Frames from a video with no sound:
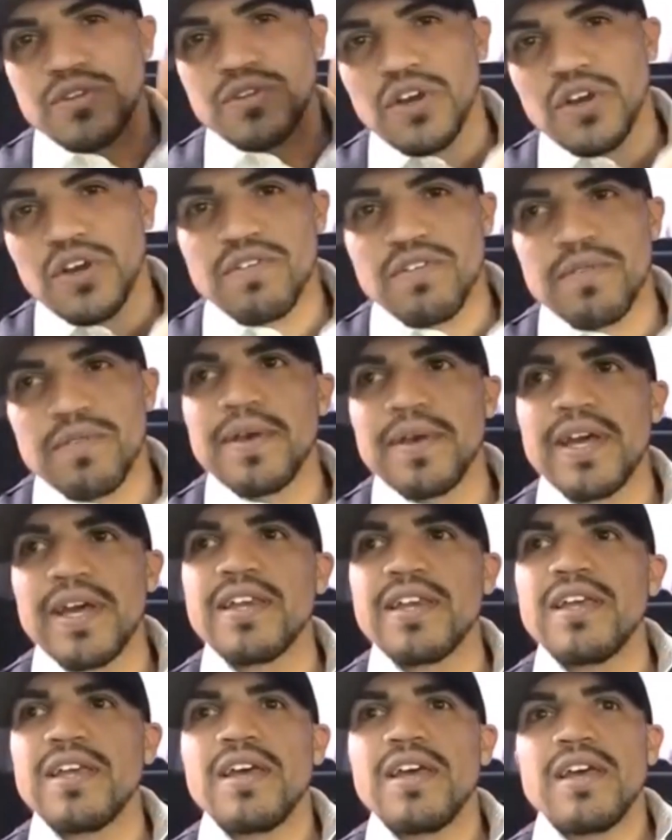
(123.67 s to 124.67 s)
You deserve it,
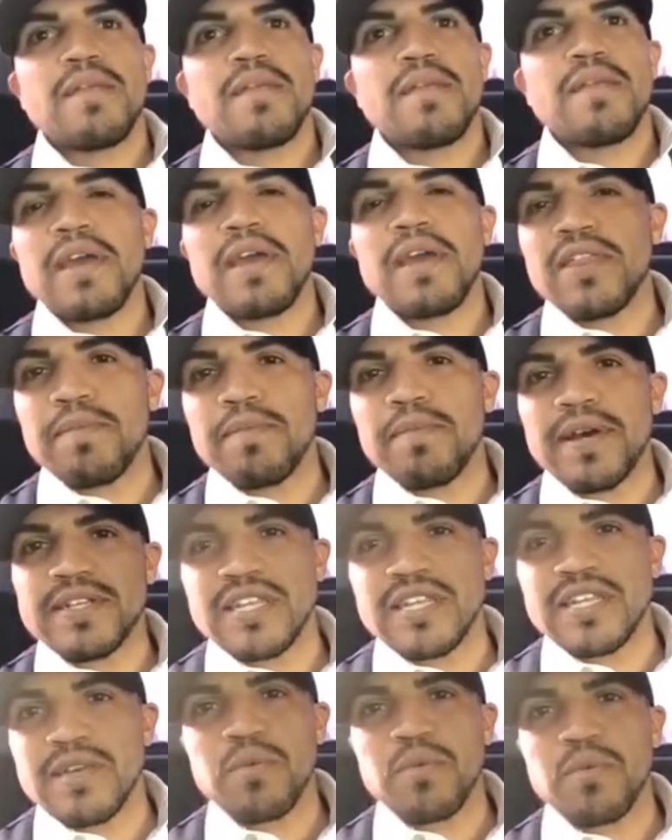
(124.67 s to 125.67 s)
man. And may the
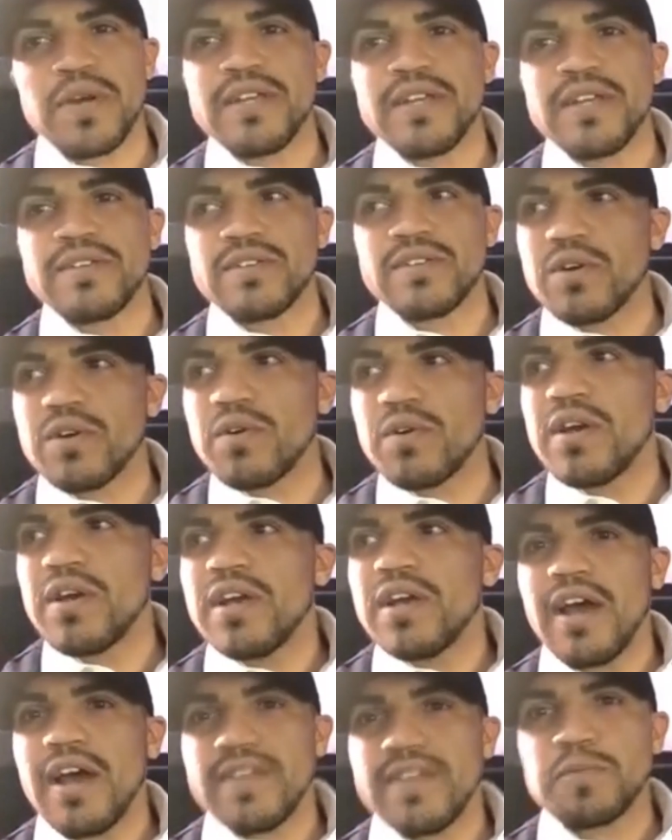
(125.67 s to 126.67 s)
best team win.
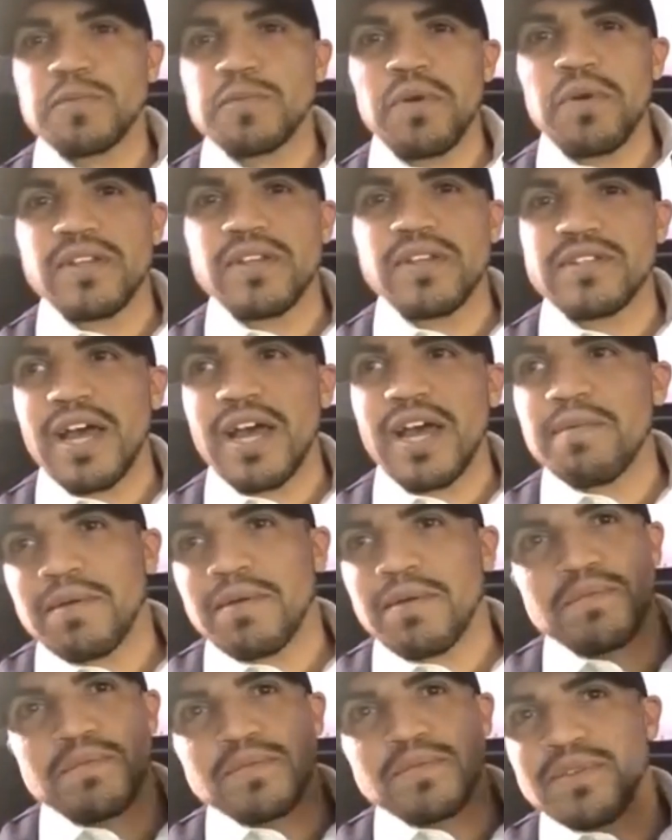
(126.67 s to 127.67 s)
So at this point in
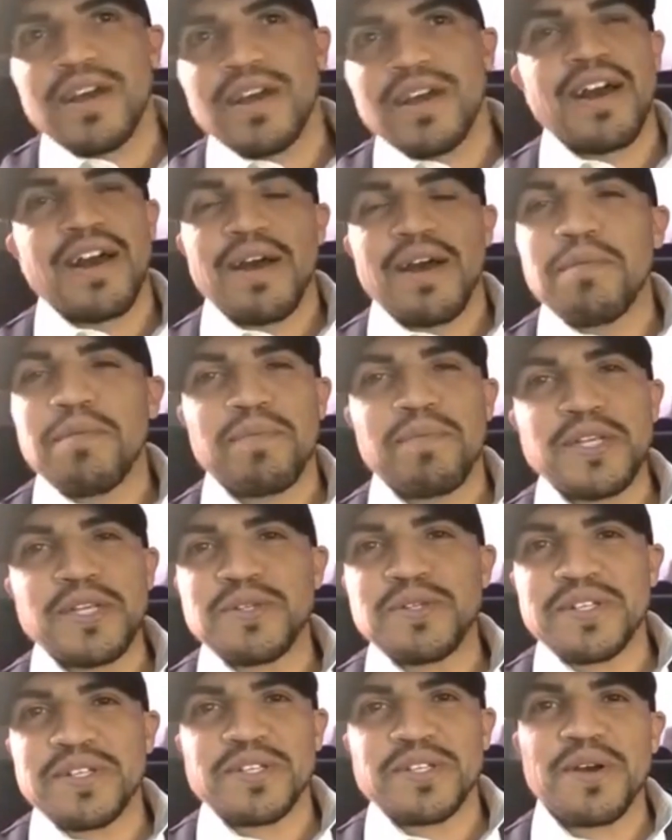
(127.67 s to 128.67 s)
time, I'm yeah, I'm a
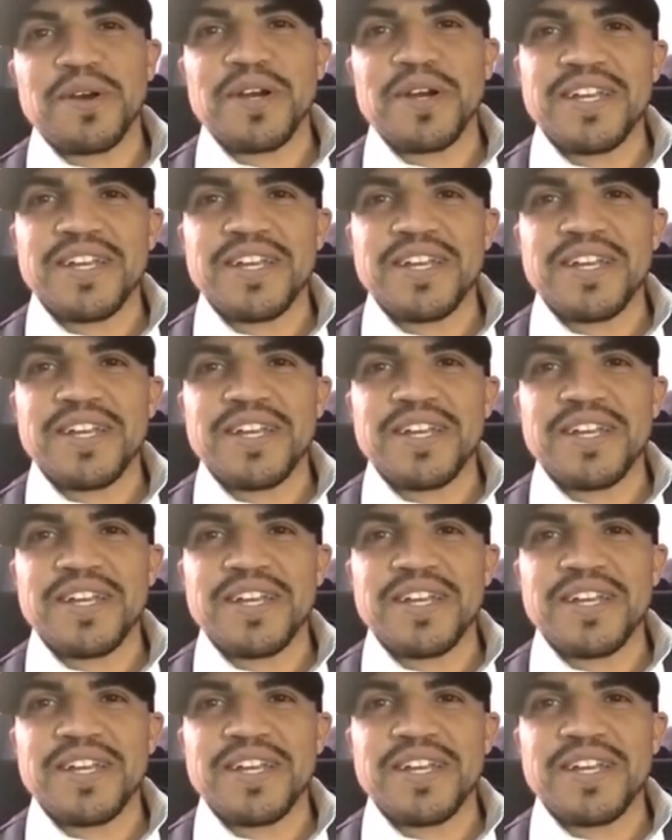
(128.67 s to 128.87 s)
Patriot.